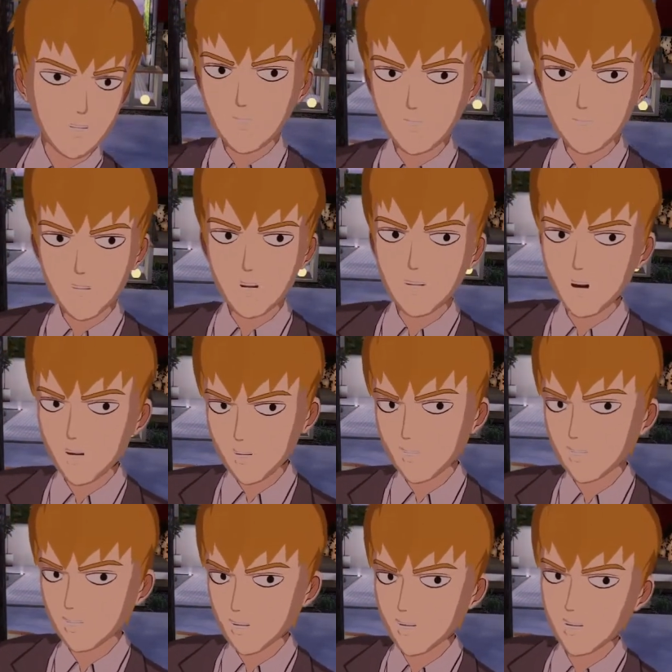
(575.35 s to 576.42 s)
We don't need
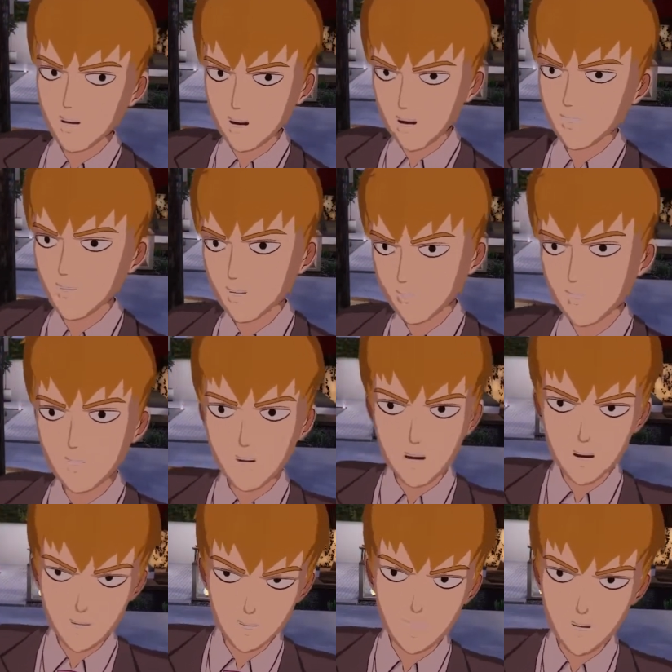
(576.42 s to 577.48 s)
to have to pick
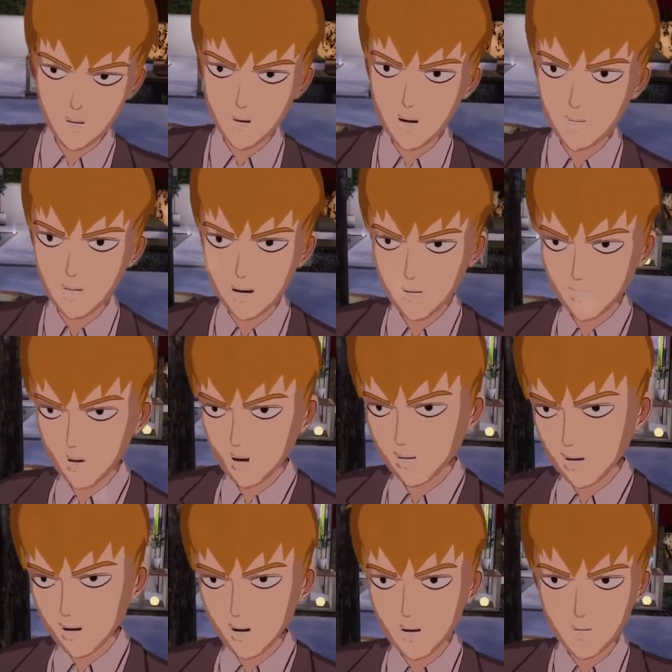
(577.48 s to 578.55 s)
index funds. We
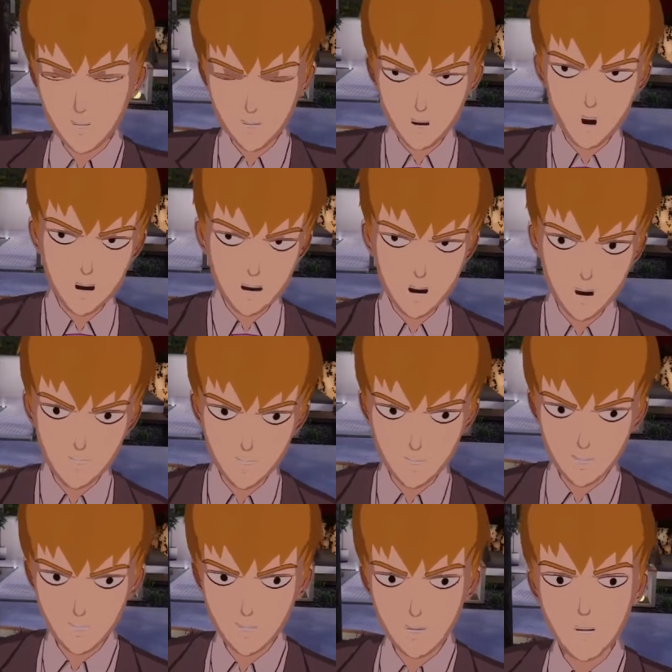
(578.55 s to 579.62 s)
can do our own
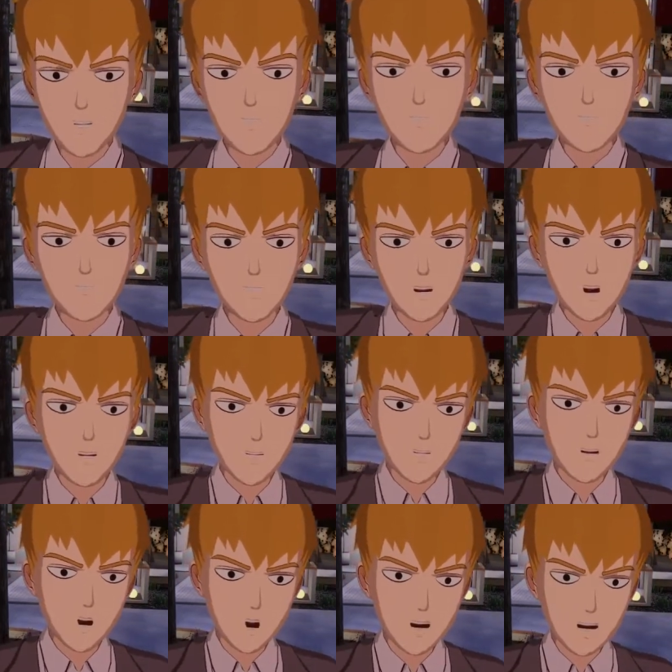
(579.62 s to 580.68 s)
research. Your
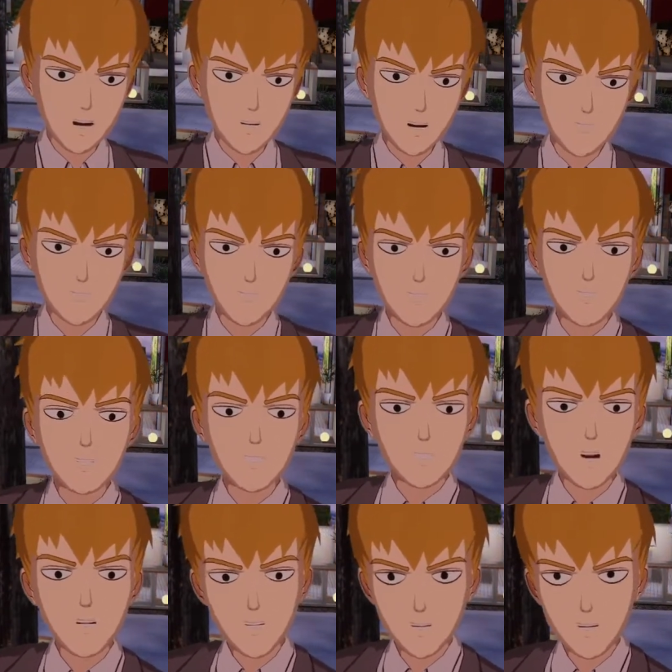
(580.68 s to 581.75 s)
network is your
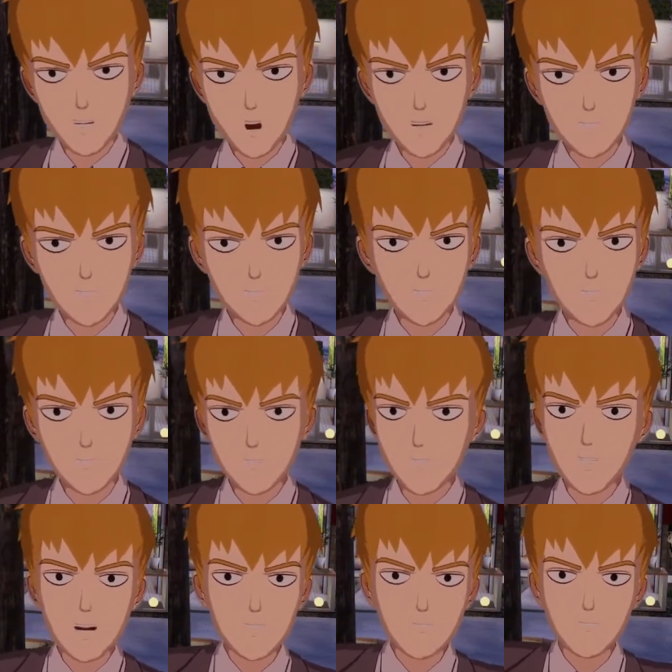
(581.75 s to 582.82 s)
net worth.
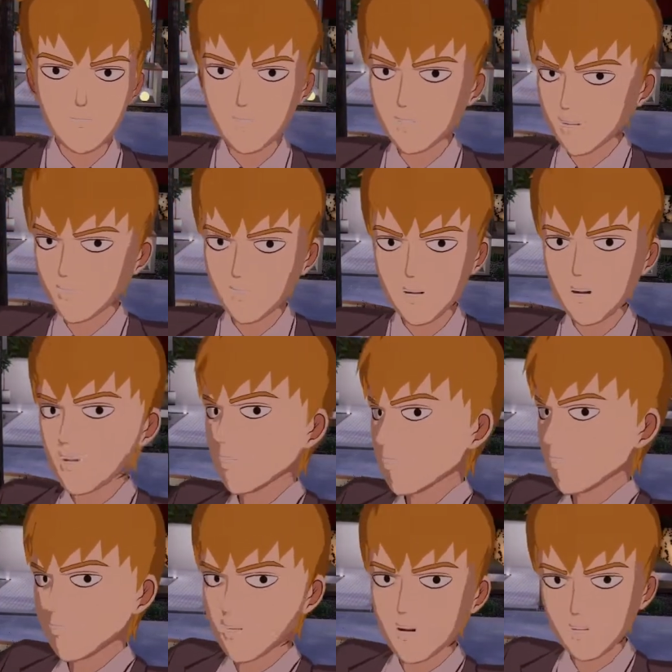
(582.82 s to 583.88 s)
That's
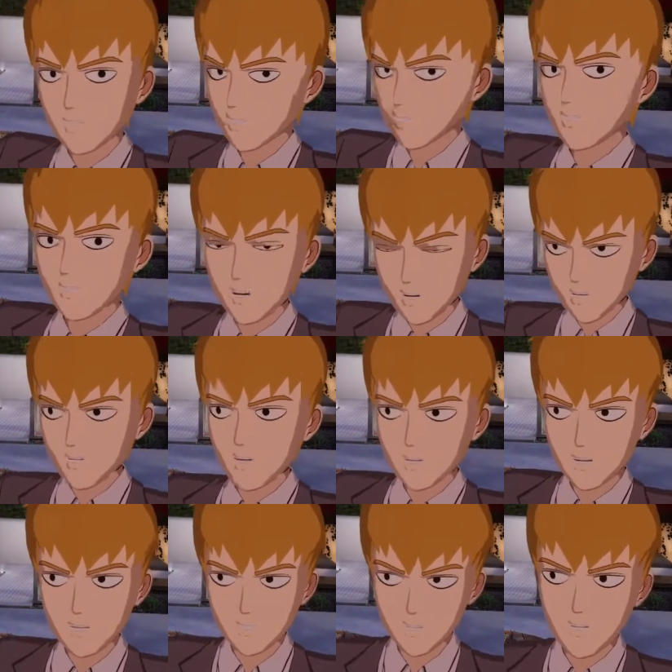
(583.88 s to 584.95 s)
essentially this
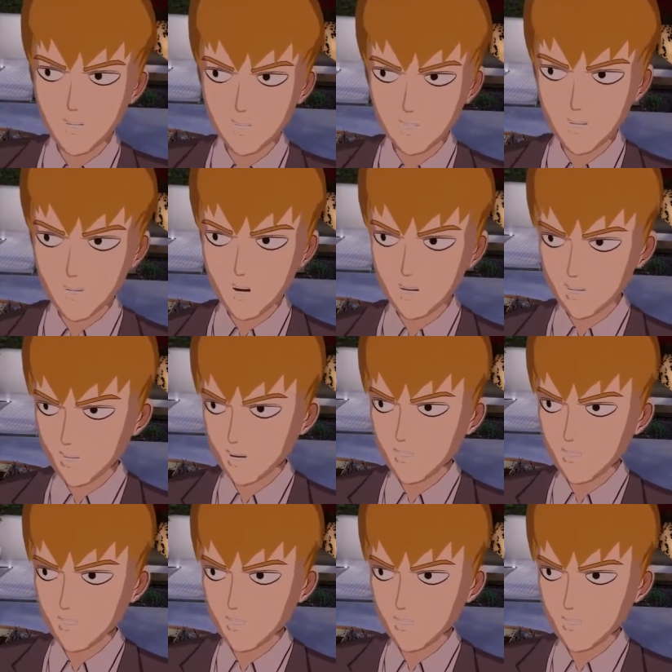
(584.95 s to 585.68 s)
whole situation.